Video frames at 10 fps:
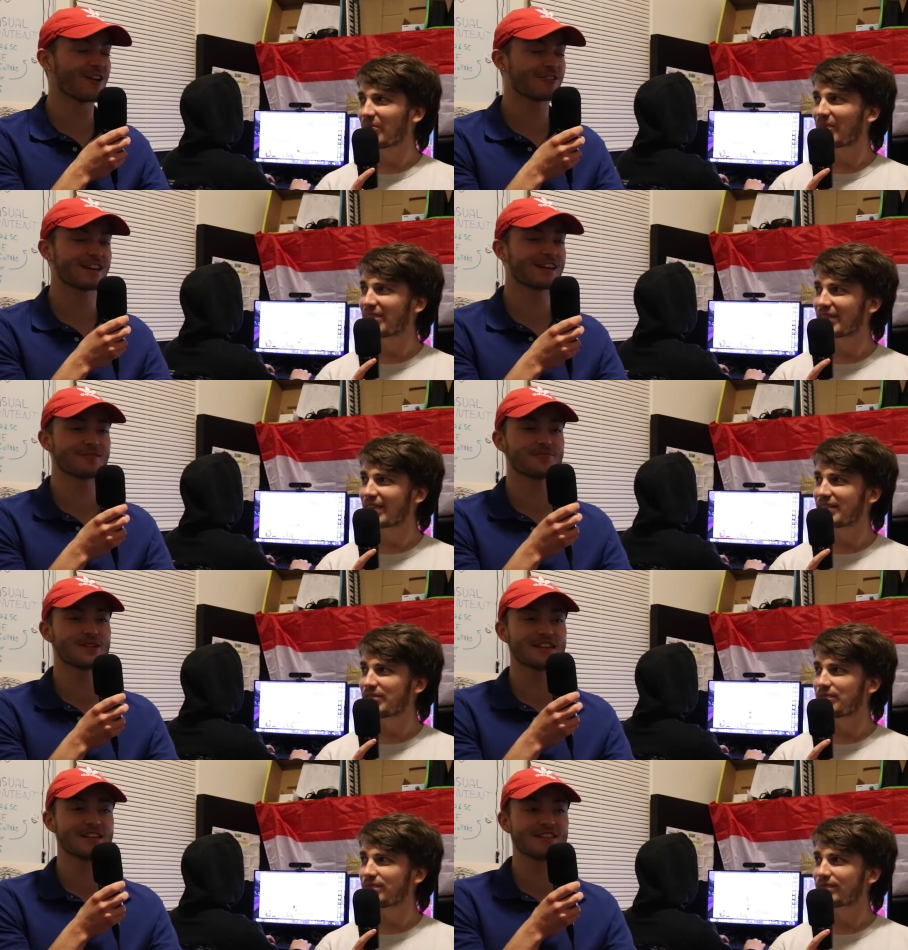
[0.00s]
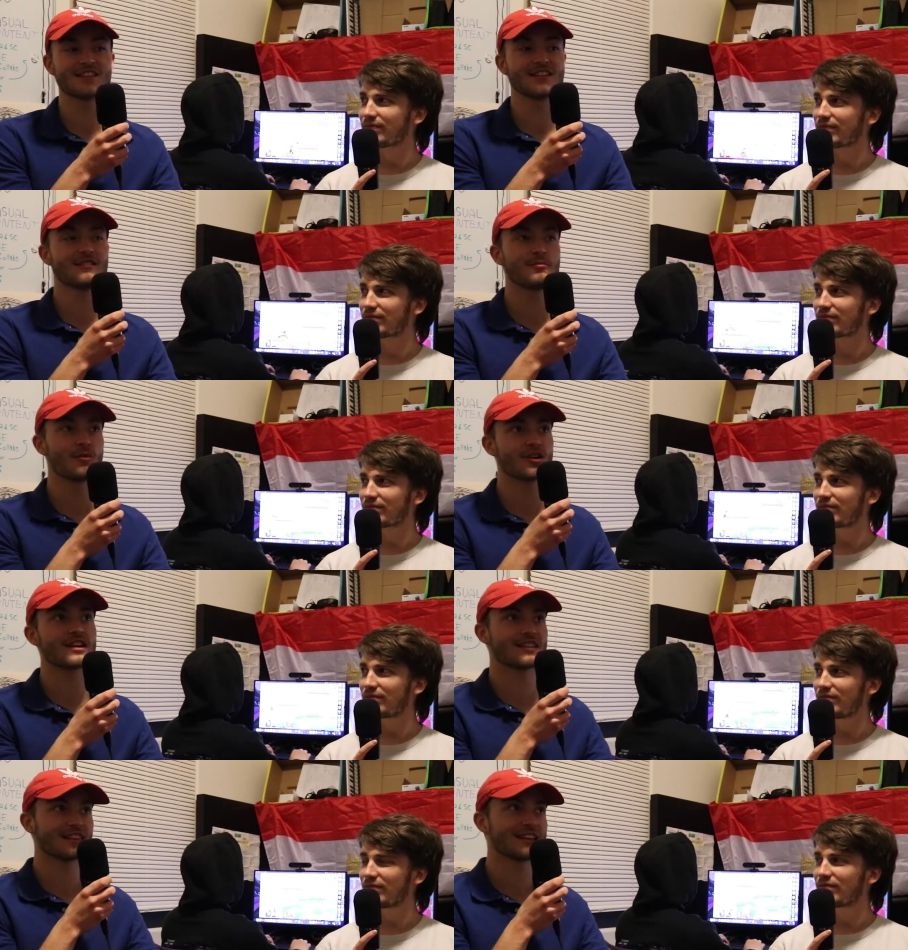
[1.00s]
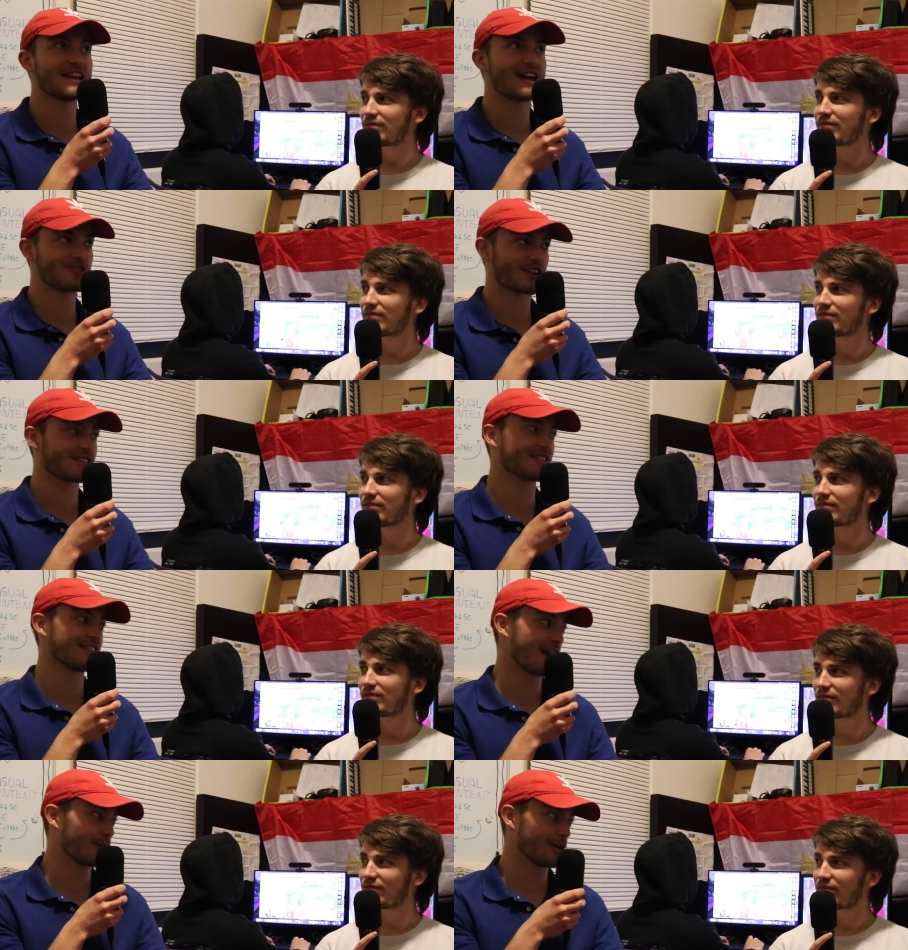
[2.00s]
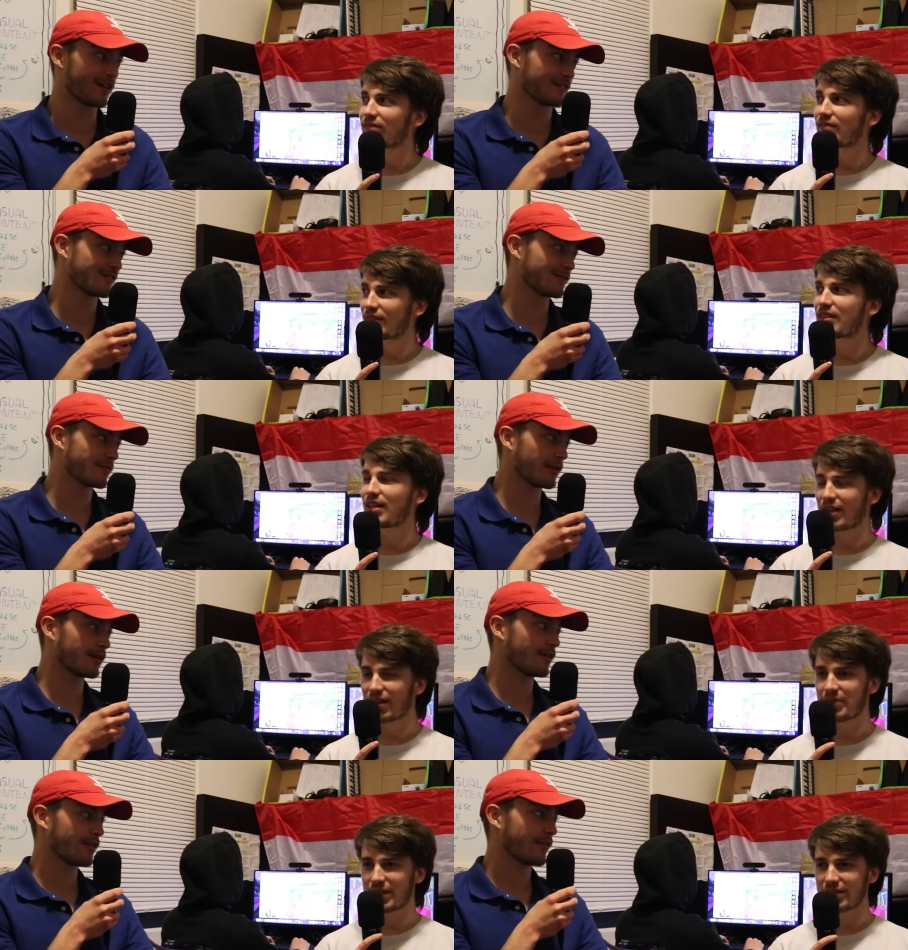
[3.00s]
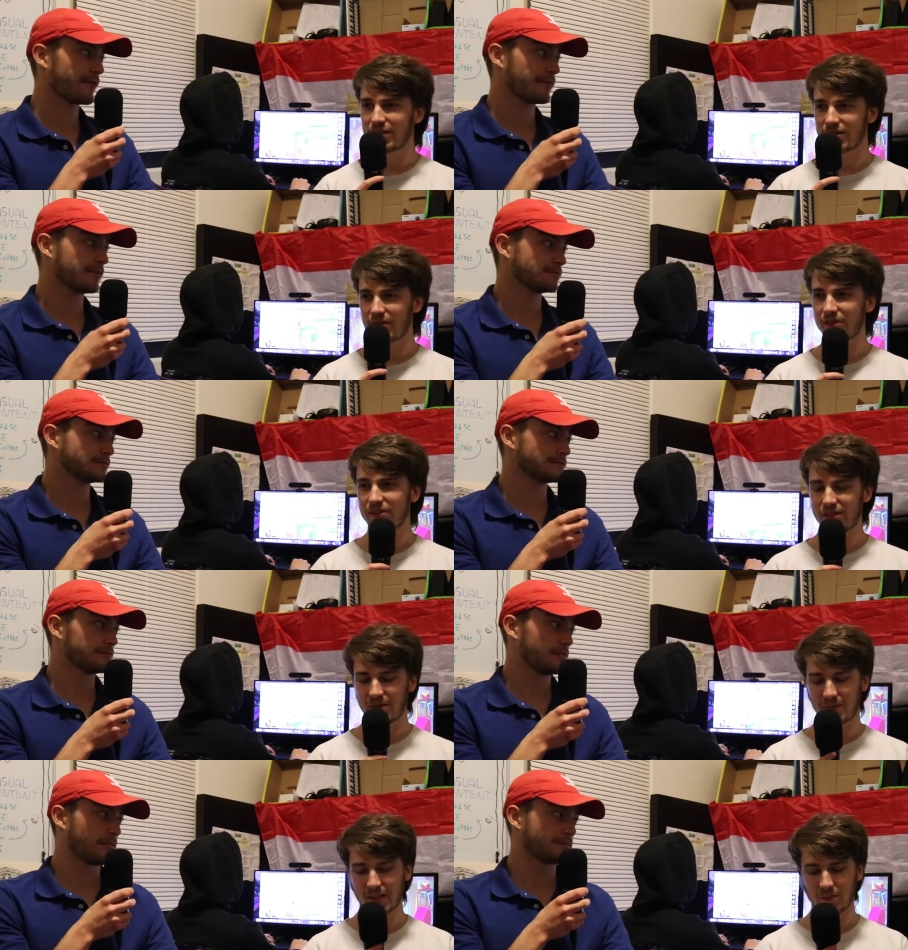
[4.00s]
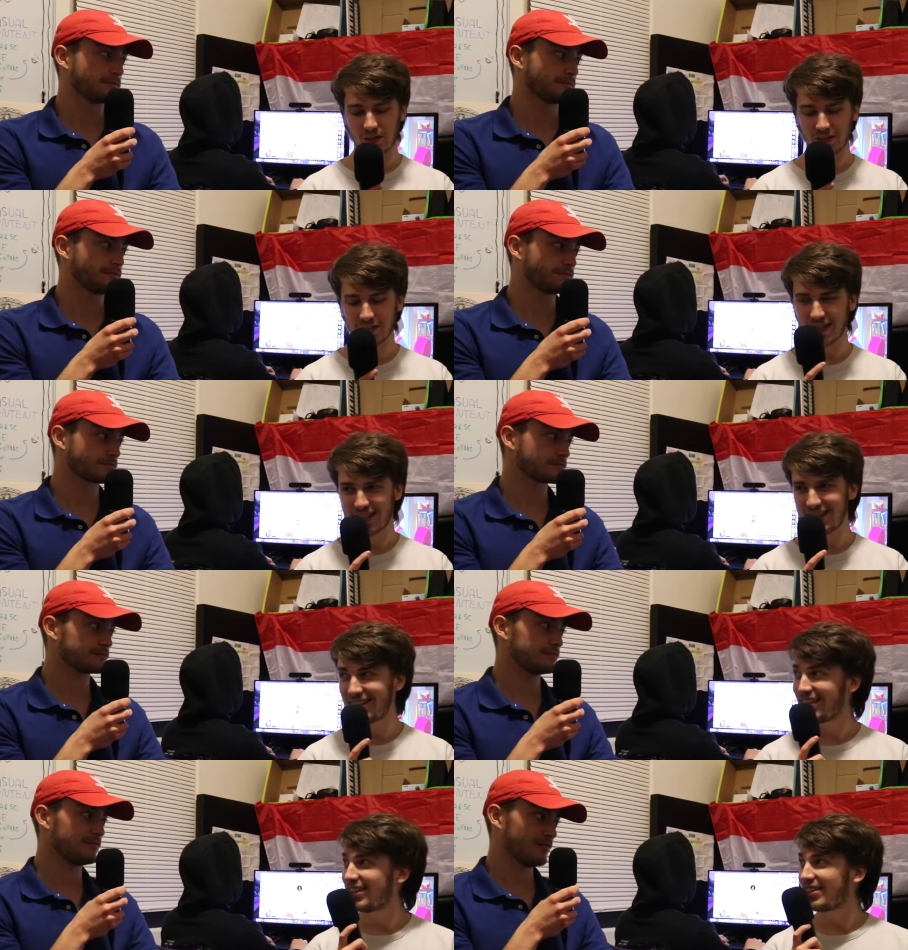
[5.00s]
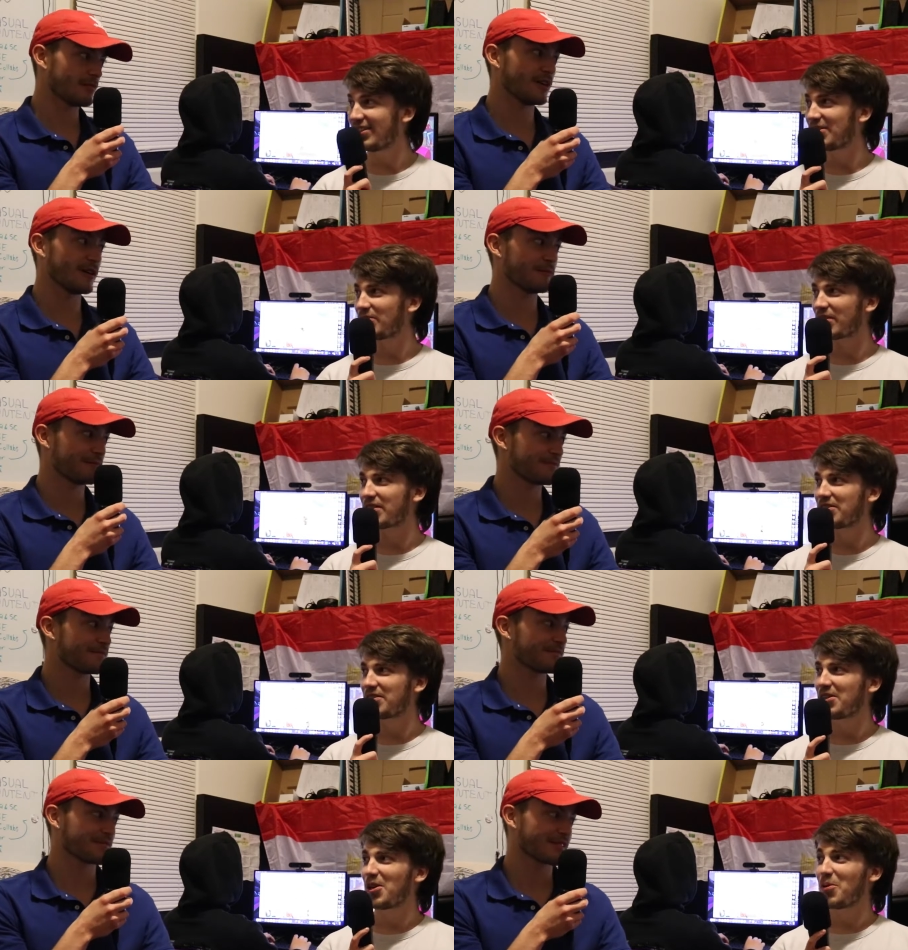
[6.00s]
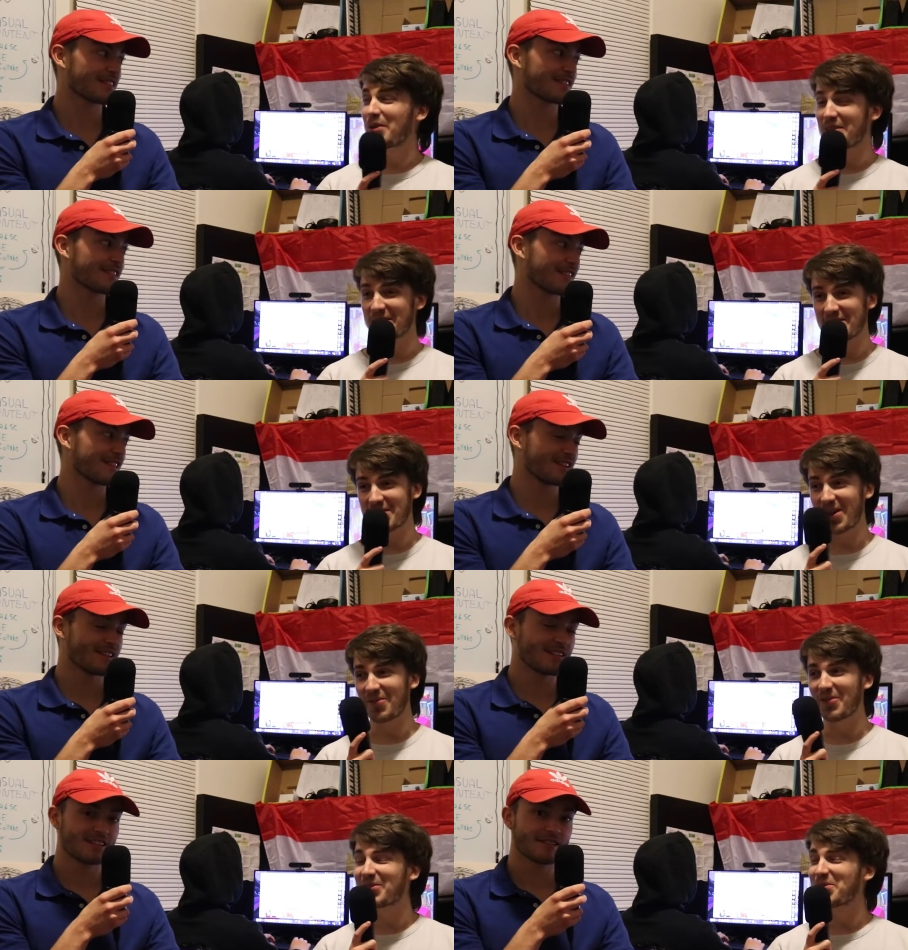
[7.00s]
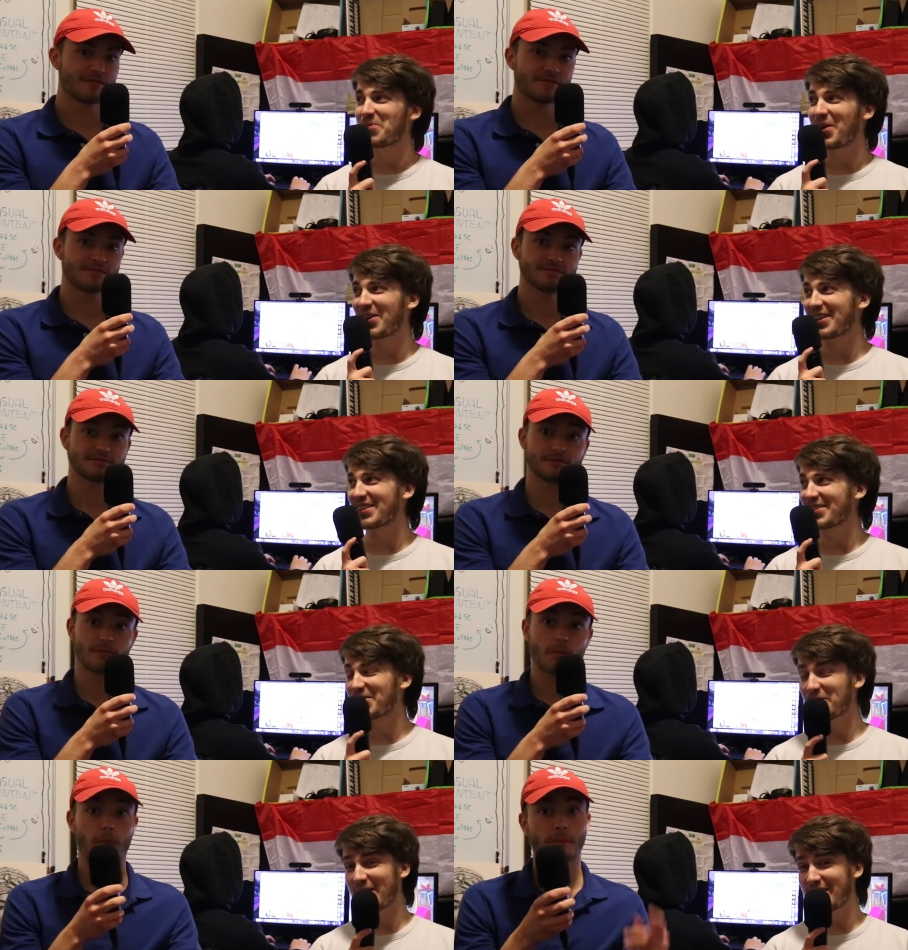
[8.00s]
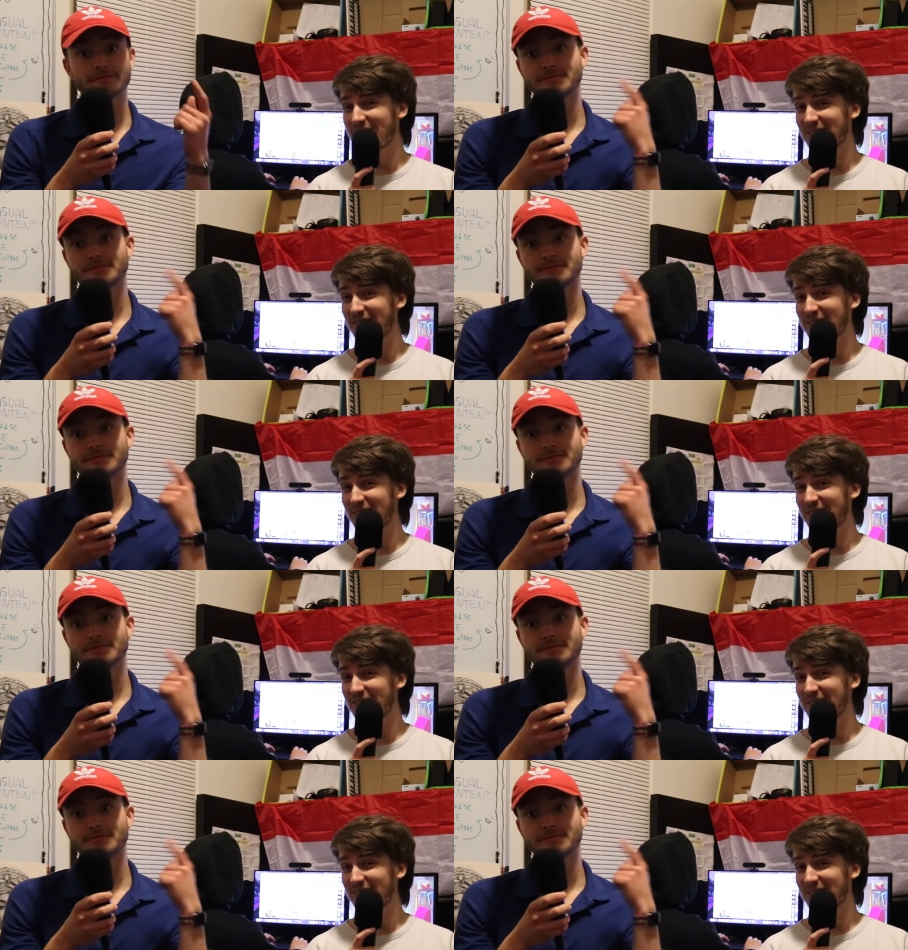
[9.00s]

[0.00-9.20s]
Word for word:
Speaker 1: I feel like it'd be easy, more easily digested that way.
Speaker 2: Yeah, that makes sense. I feel like you can make it more entertaining. Yeah. With it, but this is not what this podcast is about.